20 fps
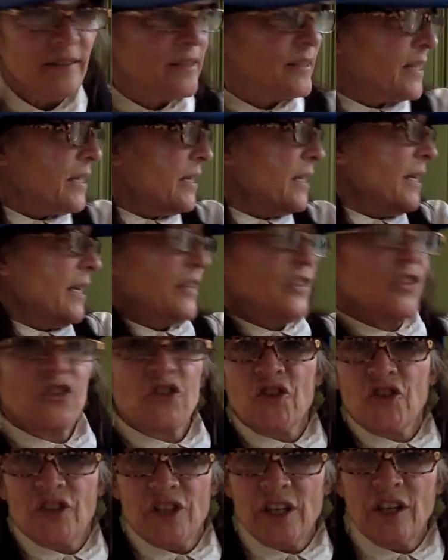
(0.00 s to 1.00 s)
See,
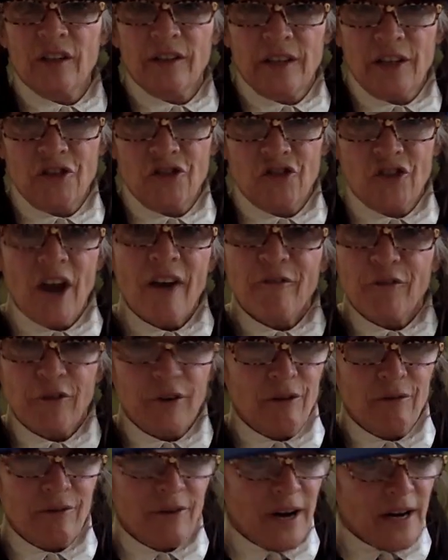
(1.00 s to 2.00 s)
it's shielding
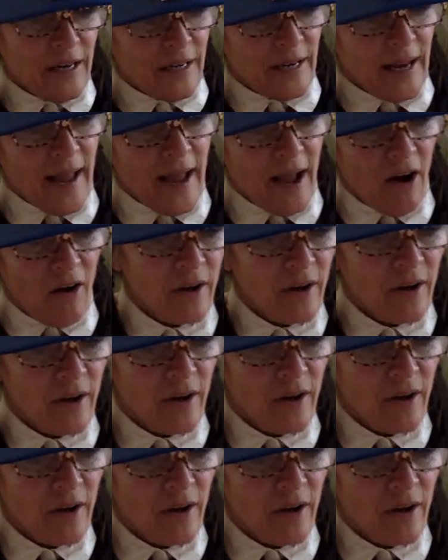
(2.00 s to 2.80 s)
Jeffrey right now,